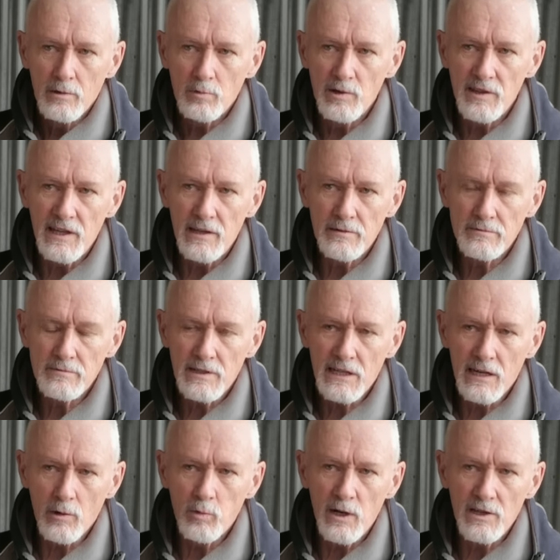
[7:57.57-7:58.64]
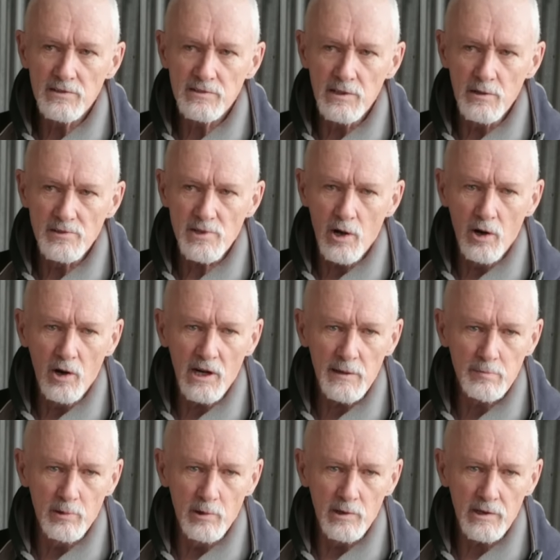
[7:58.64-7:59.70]
We then there was a high
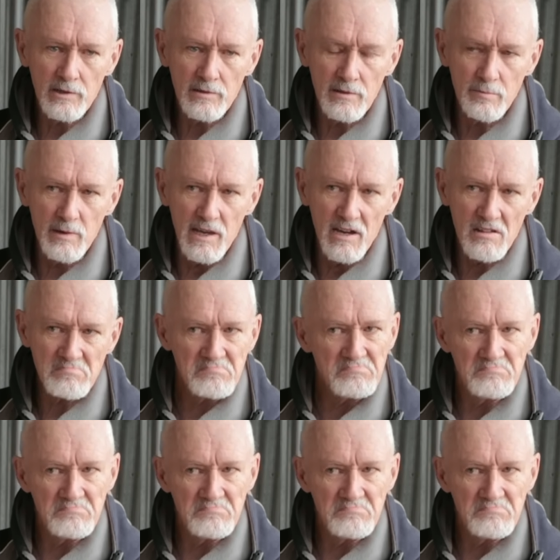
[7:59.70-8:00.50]
point about